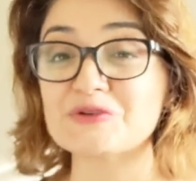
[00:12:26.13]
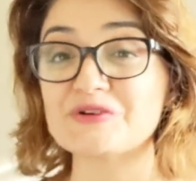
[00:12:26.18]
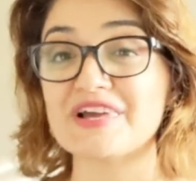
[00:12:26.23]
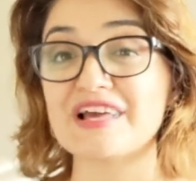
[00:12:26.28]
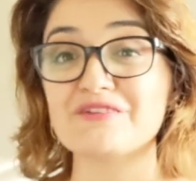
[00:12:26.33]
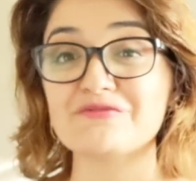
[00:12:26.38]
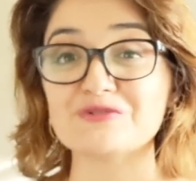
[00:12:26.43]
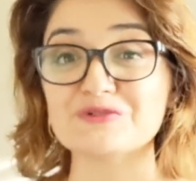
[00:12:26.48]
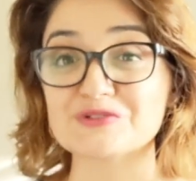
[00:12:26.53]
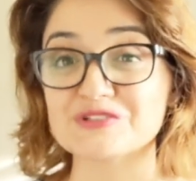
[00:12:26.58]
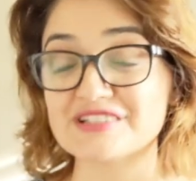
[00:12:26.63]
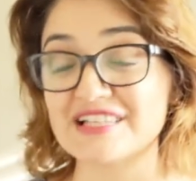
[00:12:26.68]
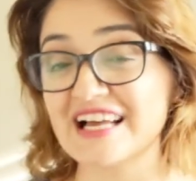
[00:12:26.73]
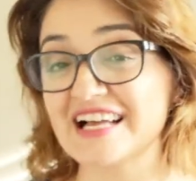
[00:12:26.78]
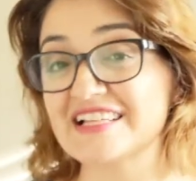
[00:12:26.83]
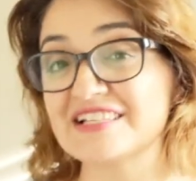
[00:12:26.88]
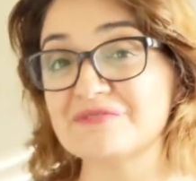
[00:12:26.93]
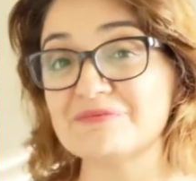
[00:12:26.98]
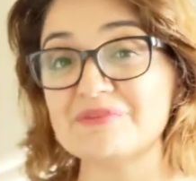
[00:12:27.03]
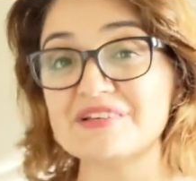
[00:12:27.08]
We have a
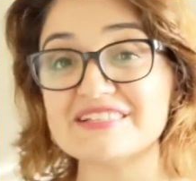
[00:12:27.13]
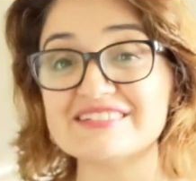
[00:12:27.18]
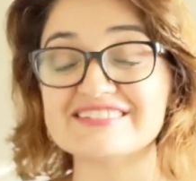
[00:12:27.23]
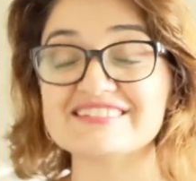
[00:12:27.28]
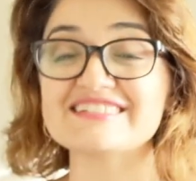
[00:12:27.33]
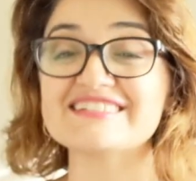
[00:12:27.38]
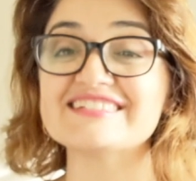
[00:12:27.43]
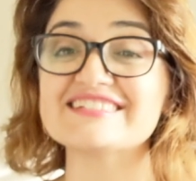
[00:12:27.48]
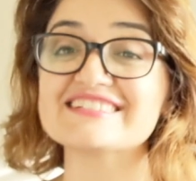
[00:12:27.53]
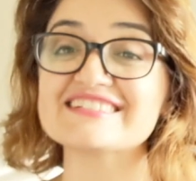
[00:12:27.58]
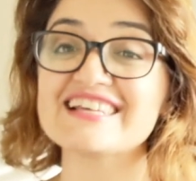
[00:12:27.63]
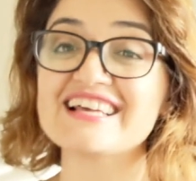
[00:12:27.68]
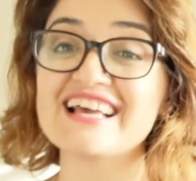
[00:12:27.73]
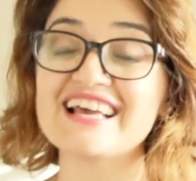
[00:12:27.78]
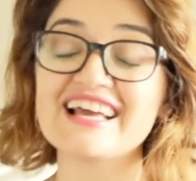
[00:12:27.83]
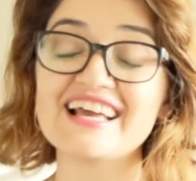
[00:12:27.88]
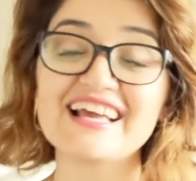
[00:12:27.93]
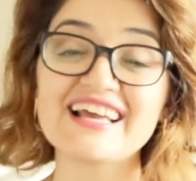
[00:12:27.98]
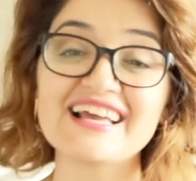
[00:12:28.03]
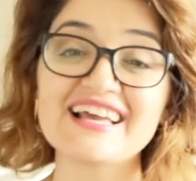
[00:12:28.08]
online business,
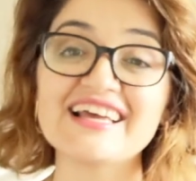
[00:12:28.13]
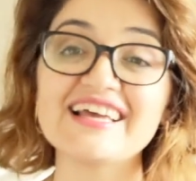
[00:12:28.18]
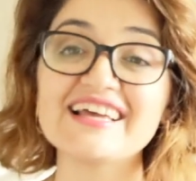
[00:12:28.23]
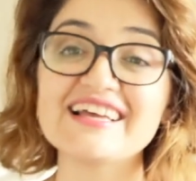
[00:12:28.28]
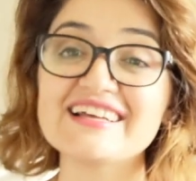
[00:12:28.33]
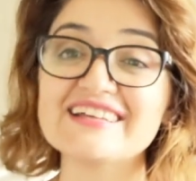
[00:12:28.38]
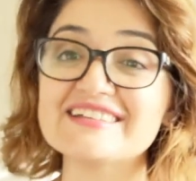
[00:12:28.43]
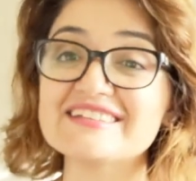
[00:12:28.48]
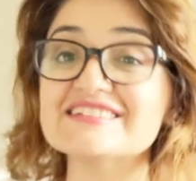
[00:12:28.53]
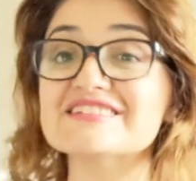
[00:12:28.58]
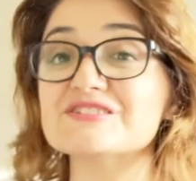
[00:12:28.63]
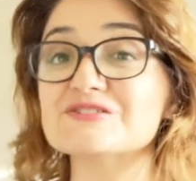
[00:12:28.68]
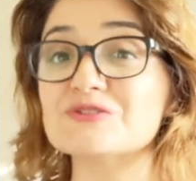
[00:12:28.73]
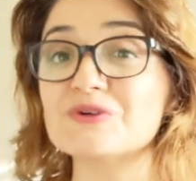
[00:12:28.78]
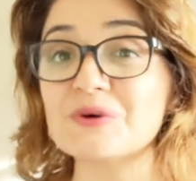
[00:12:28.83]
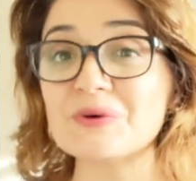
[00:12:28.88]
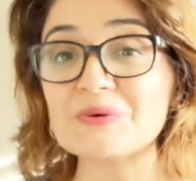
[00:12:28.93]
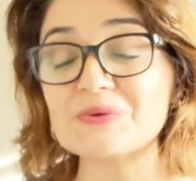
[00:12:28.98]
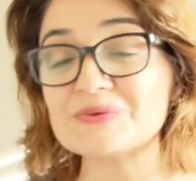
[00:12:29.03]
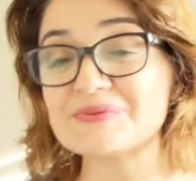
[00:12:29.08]
and it's
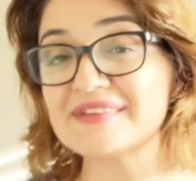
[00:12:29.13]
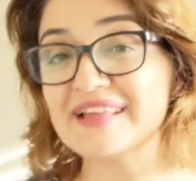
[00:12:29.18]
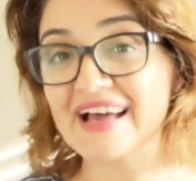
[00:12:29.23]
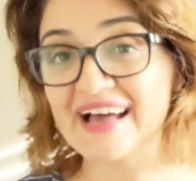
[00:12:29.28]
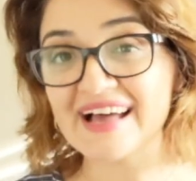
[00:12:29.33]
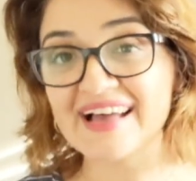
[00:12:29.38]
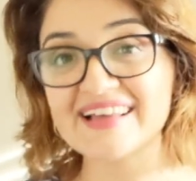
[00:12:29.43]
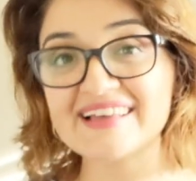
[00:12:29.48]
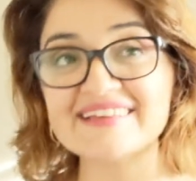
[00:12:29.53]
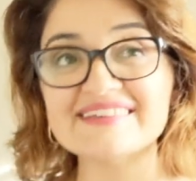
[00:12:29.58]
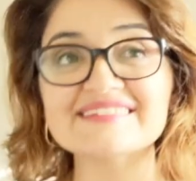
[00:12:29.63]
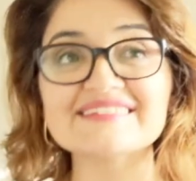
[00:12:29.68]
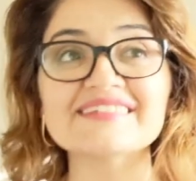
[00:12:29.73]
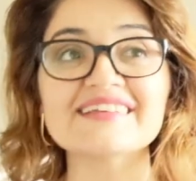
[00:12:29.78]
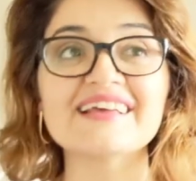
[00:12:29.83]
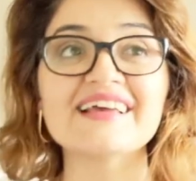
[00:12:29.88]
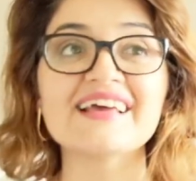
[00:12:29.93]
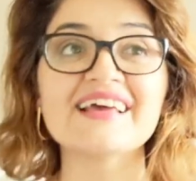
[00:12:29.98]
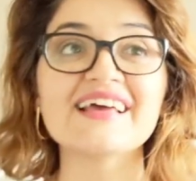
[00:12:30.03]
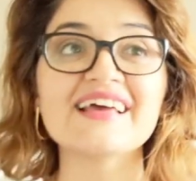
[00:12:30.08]
so nice.